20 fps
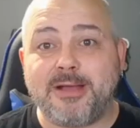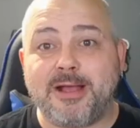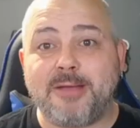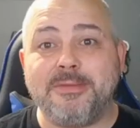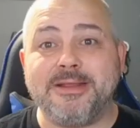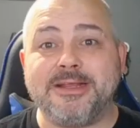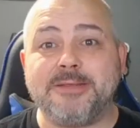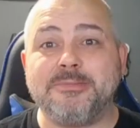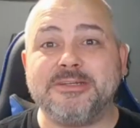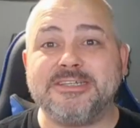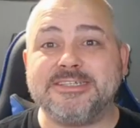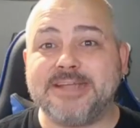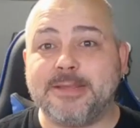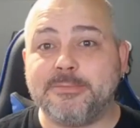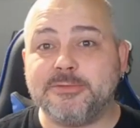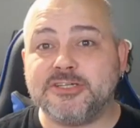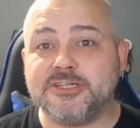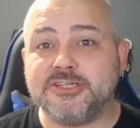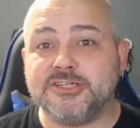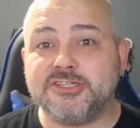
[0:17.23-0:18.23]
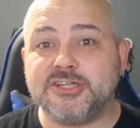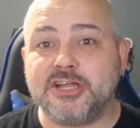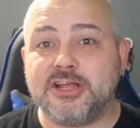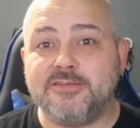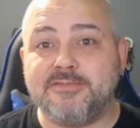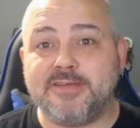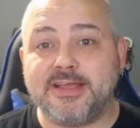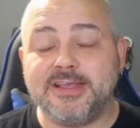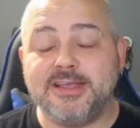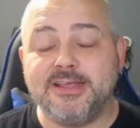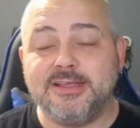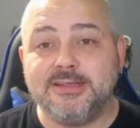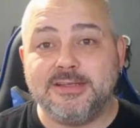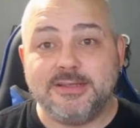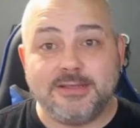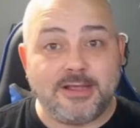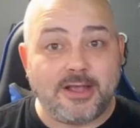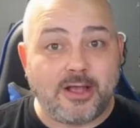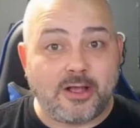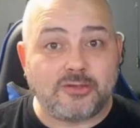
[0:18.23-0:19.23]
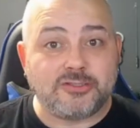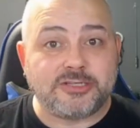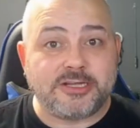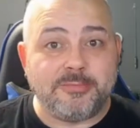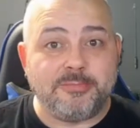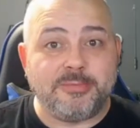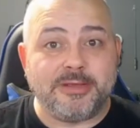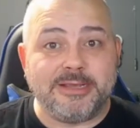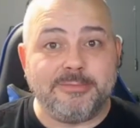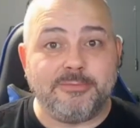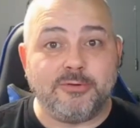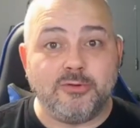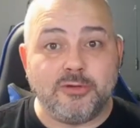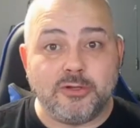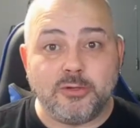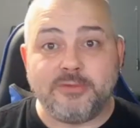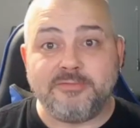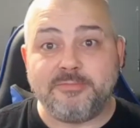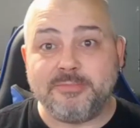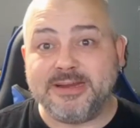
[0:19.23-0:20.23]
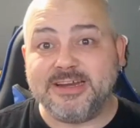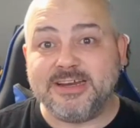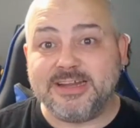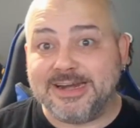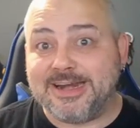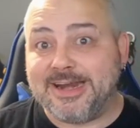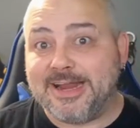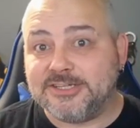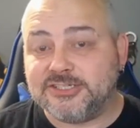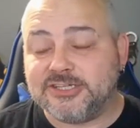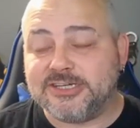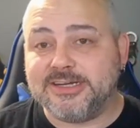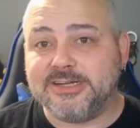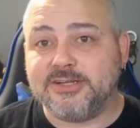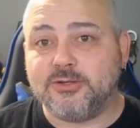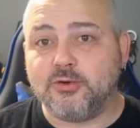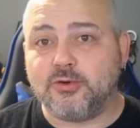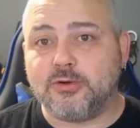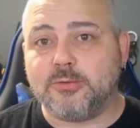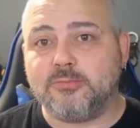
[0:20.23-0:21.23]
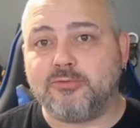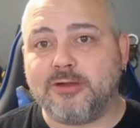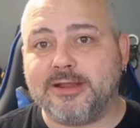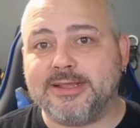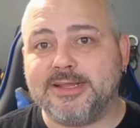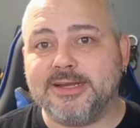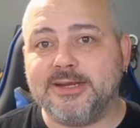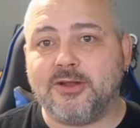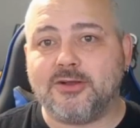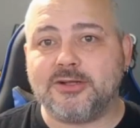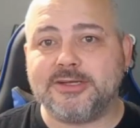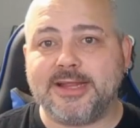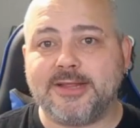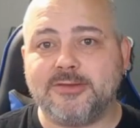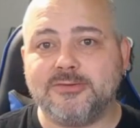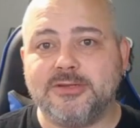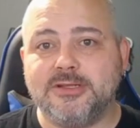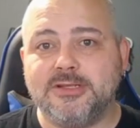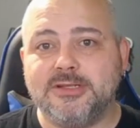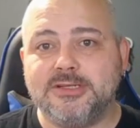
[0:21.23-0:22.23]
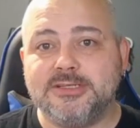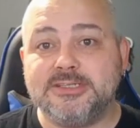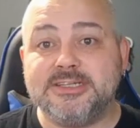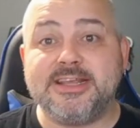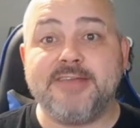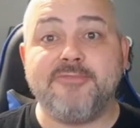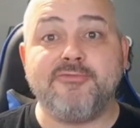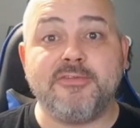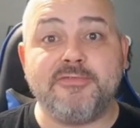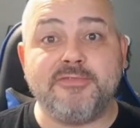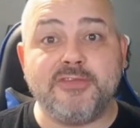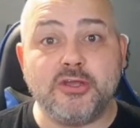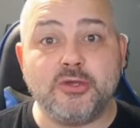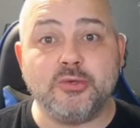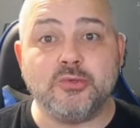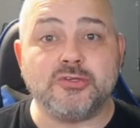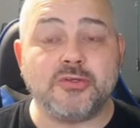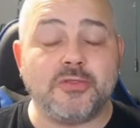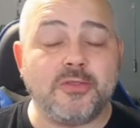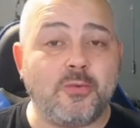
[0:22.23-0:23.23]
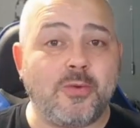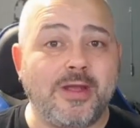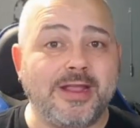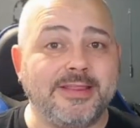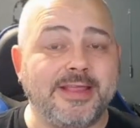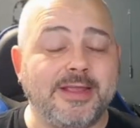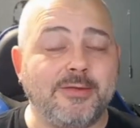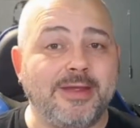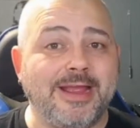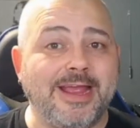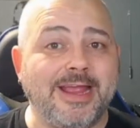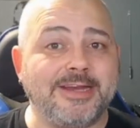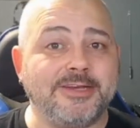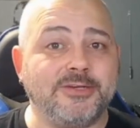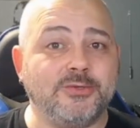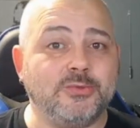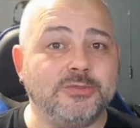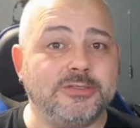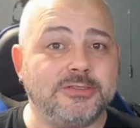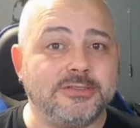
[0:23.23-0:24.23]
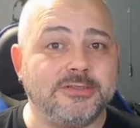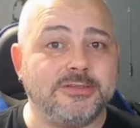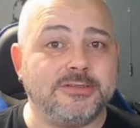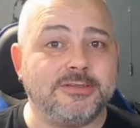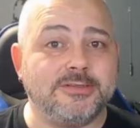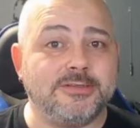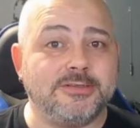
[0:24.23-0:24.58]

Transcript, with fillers: a public perception survey asking people who have been allegedly caught breaking lockdown to give reviews on the way they were handled.